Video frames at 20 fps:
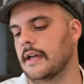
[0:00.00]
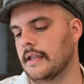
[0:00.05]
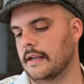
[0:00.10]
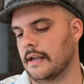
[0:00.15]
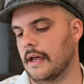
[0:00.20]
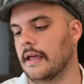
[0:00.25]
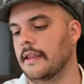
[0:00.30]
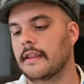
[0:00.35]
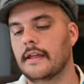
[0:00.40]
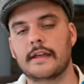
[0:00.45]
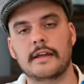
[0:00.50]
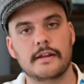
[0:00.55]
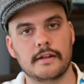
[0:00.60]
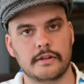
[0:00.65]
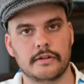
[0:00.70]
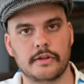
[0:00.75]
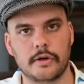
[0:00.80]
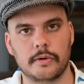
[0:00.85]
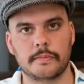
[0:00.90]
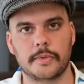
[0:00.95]
And
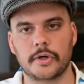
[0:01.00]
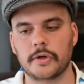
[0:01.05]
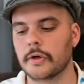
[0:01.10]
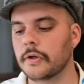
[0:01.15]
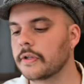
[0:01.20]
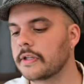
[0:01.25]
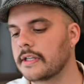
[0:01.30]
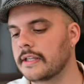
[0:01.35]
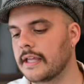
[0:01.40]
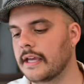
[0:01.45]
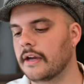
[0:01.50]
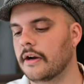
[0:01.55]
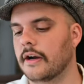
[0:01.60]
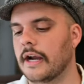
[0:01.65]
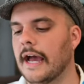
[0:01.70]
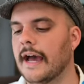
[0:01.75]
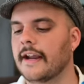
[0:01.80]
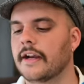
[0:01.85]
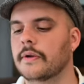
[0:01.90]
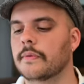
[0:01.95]
lo and behold, they are
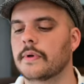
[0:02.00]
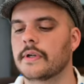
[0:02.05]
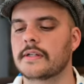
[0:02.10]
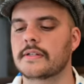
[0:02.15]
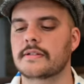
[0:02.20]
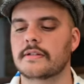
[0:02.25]
adding one.